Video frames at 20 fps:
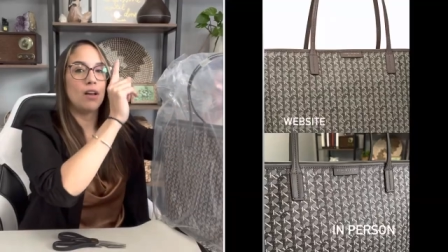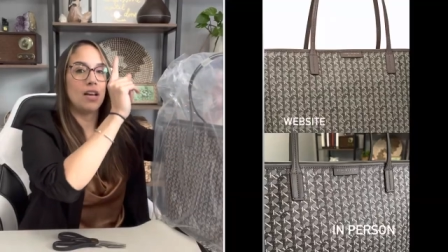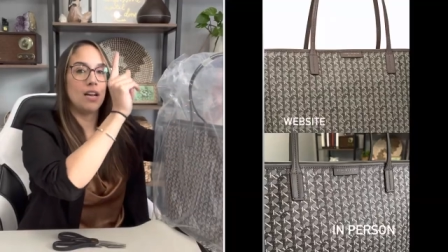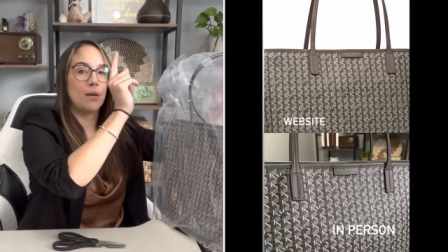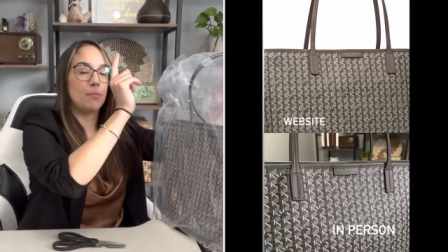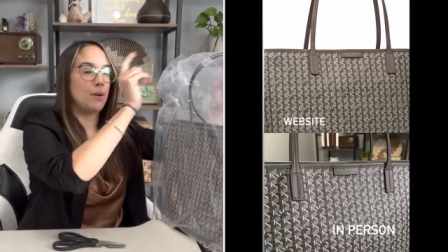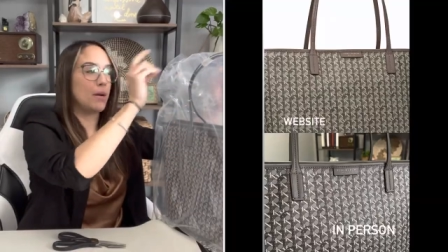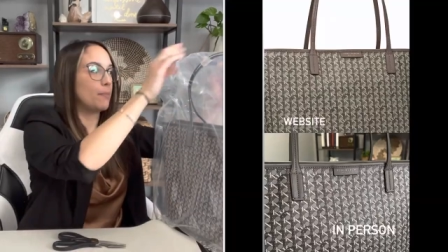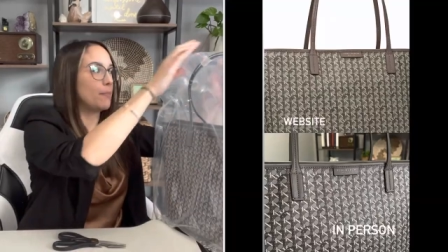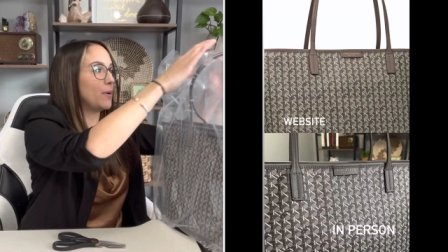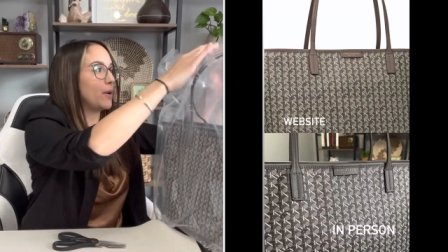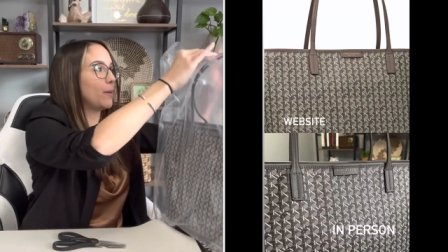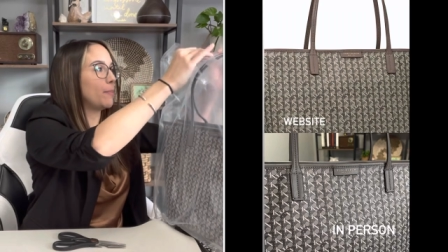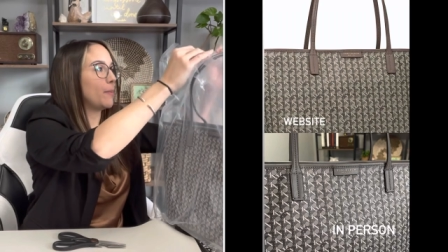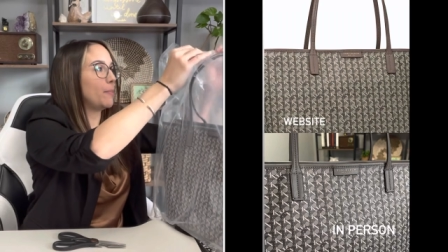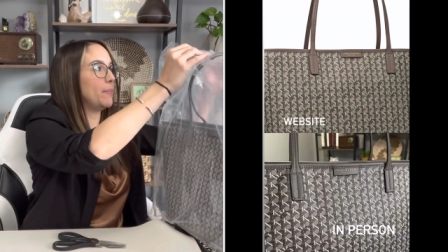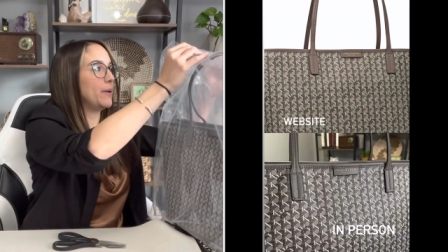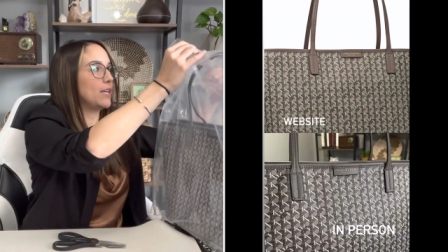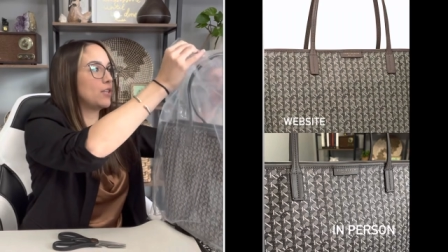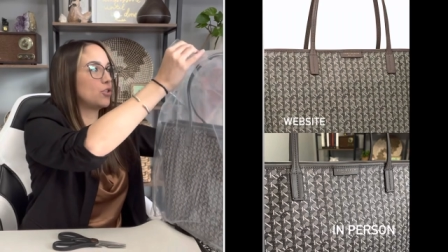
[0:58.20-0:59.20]
And I'm going to put up a
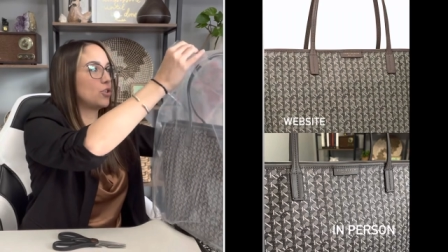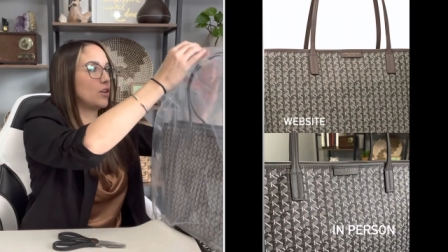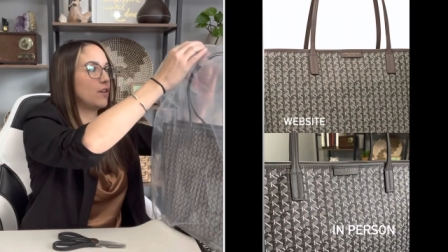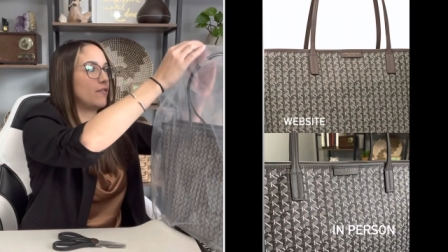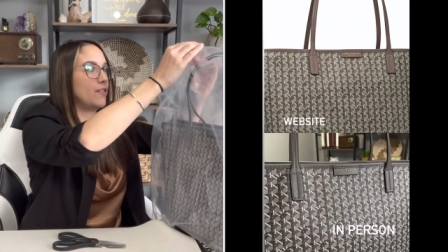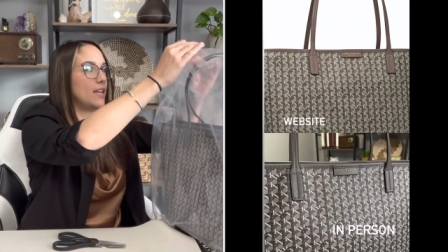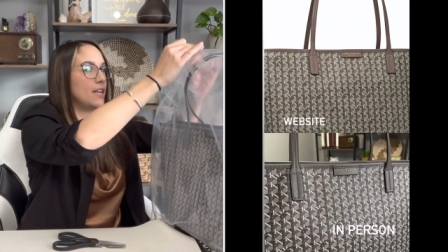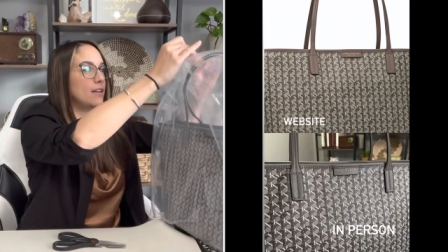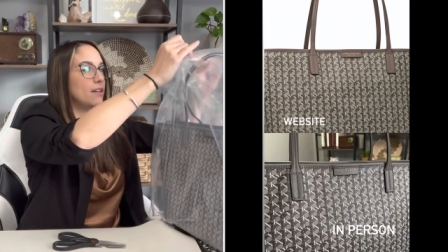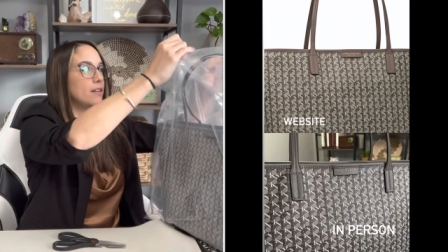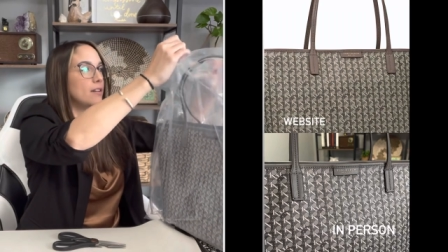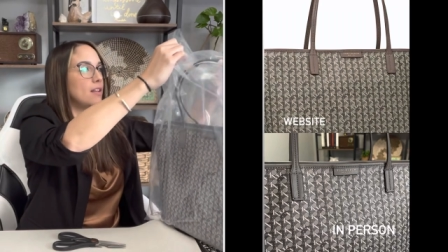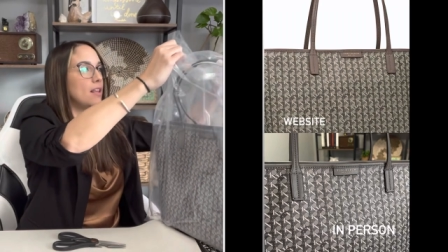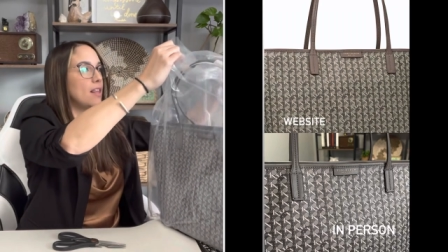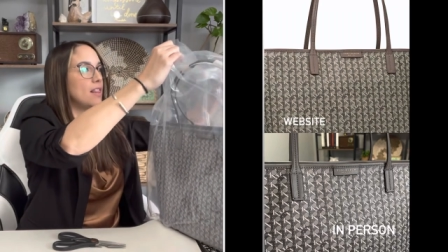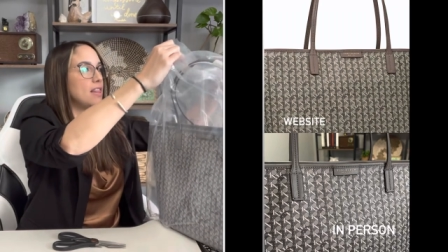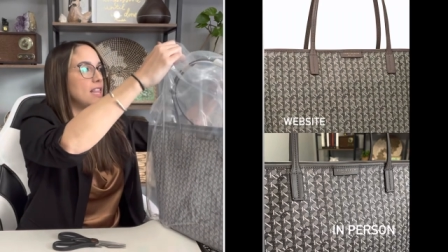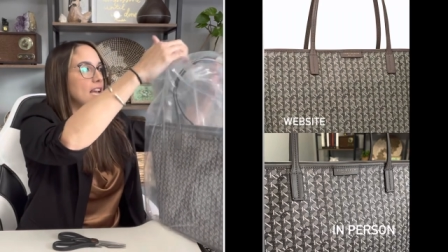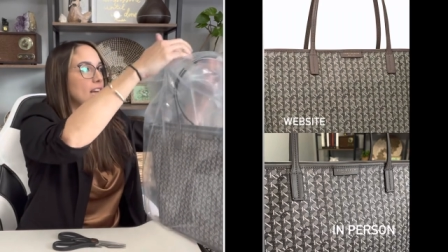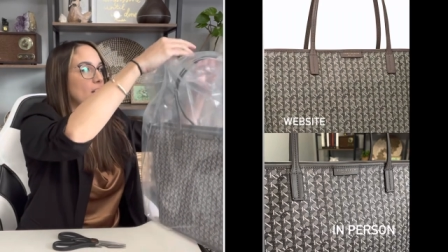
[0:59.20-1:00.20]
picture of it
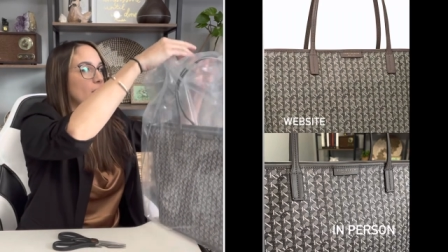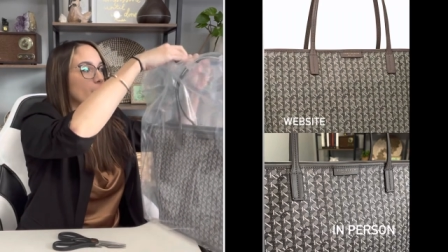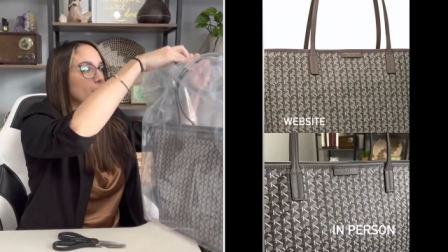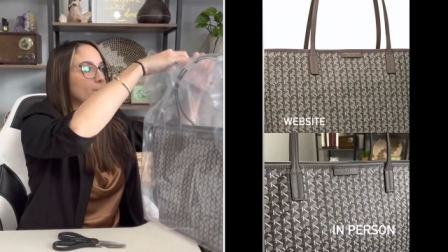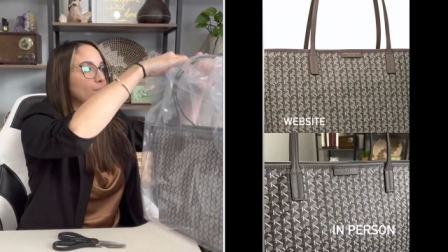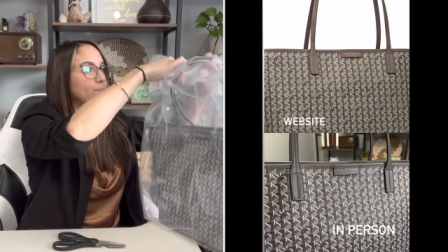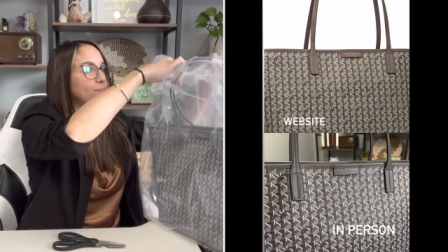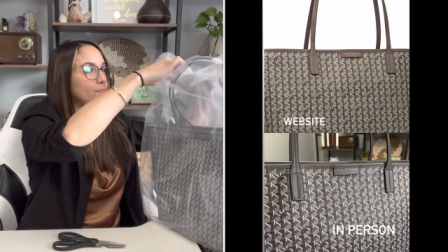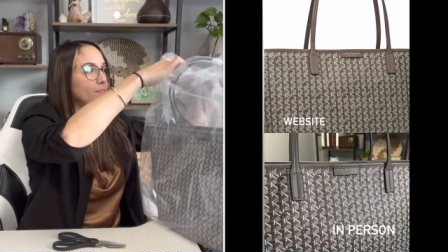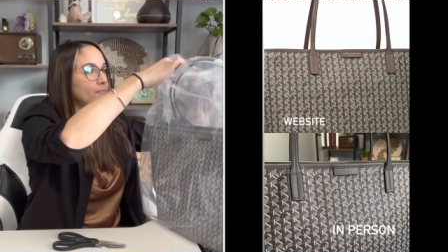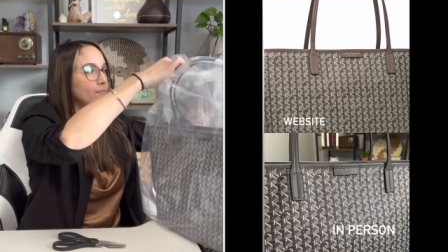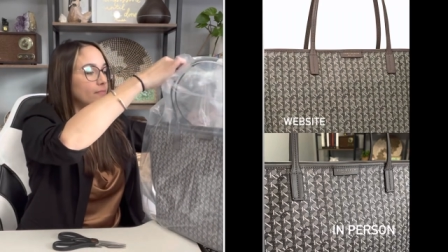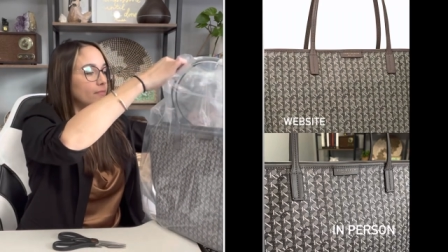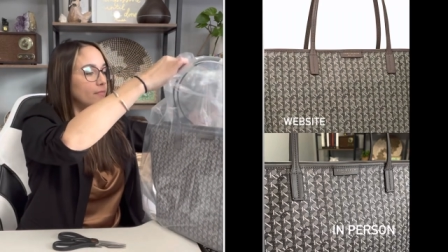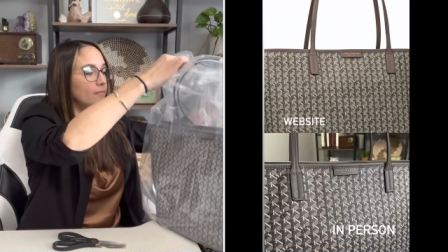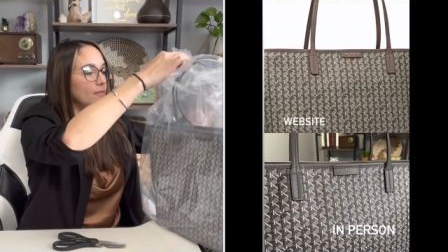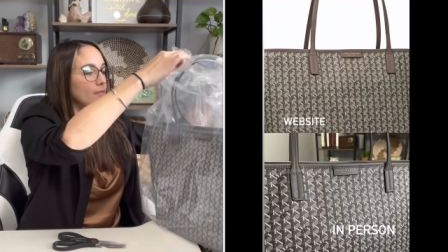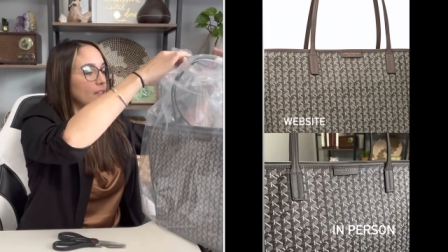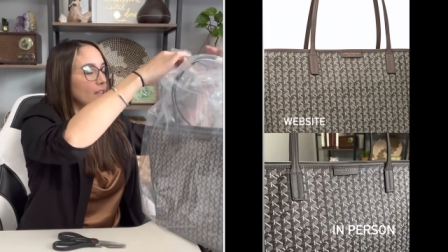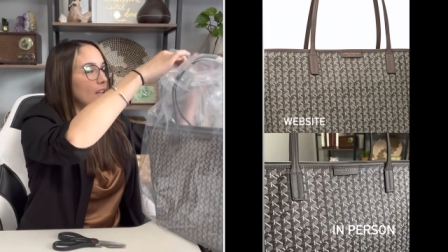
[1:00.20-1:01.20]
there
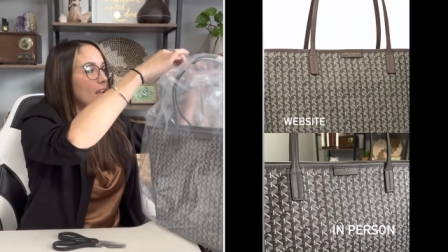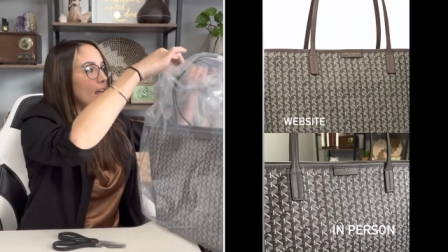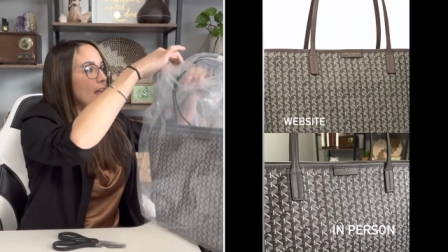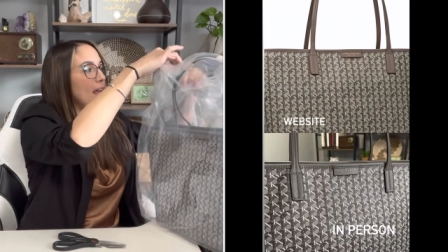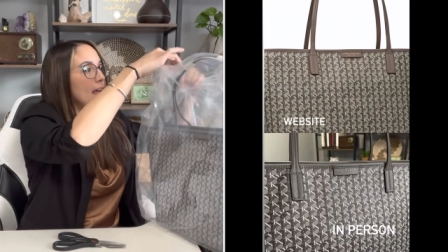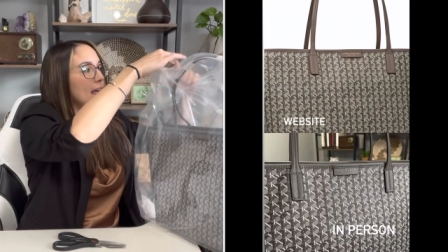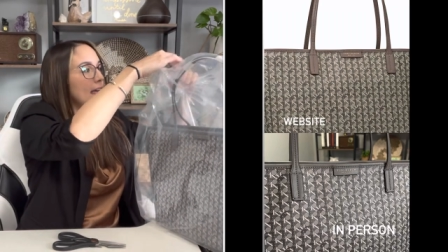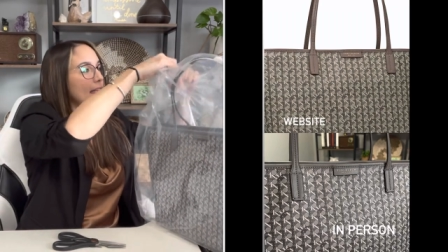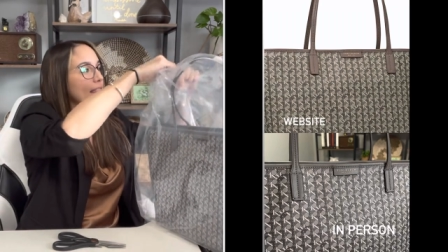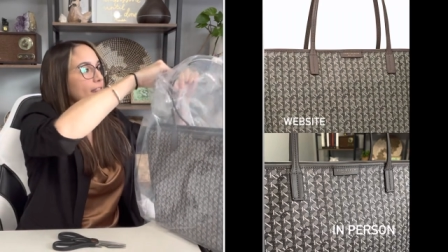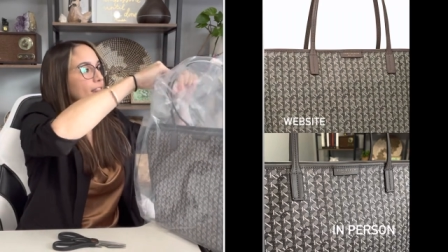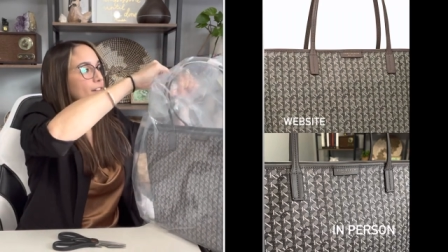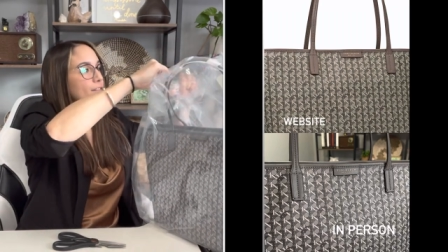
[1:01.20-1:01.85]
the